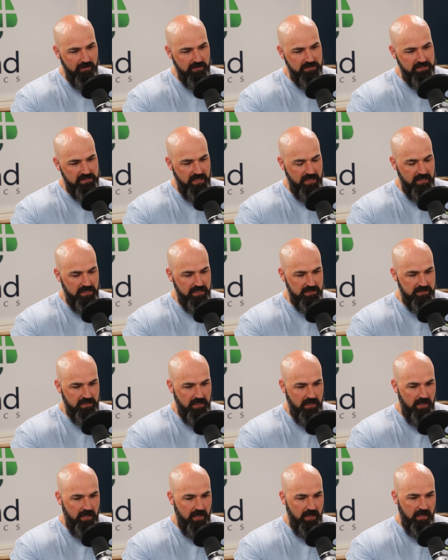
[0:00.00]
else that is.
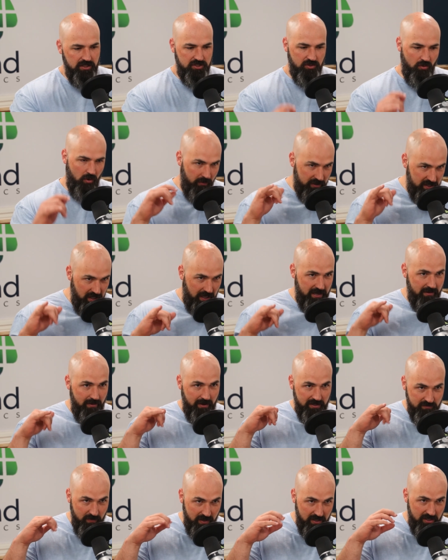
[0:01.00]
And so what we're talking
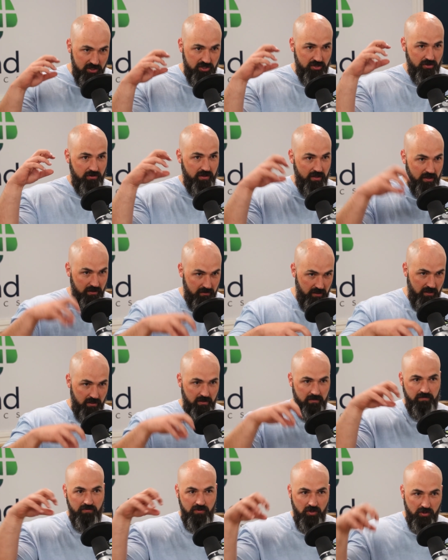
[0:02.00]
about is making sure that
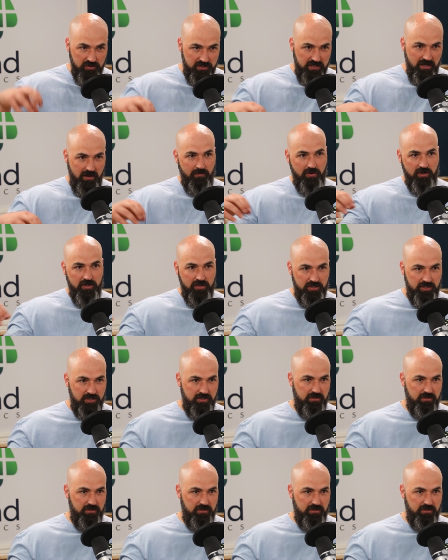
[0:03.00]
those numbers